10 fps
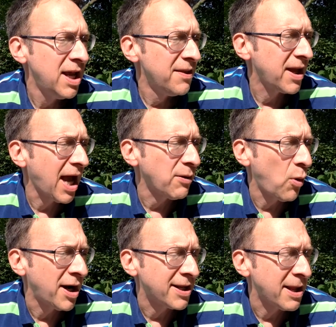The God
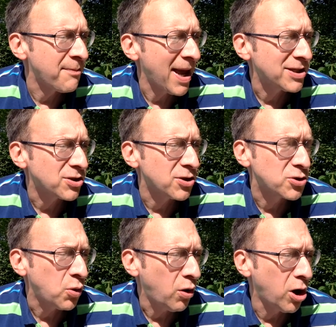wanted ambassador
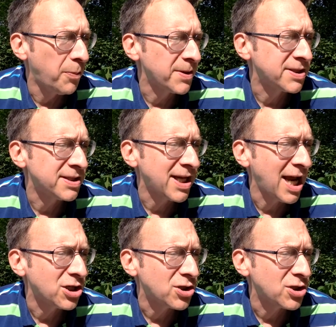tore open Tendai's